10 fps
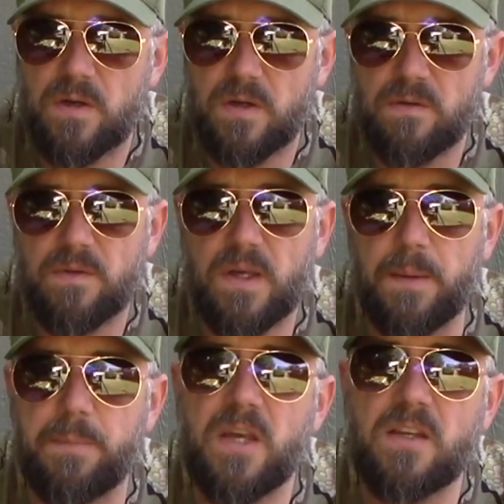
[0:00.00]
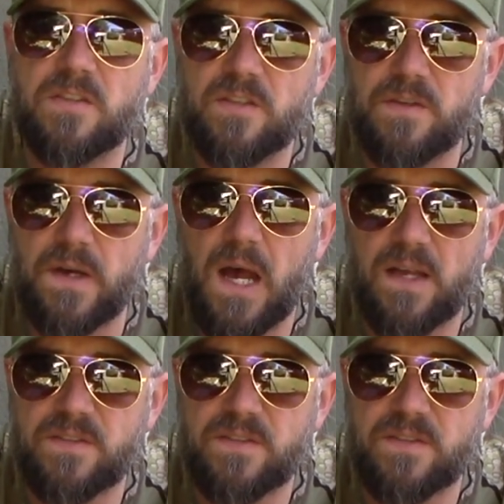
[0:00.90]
of a piece of a high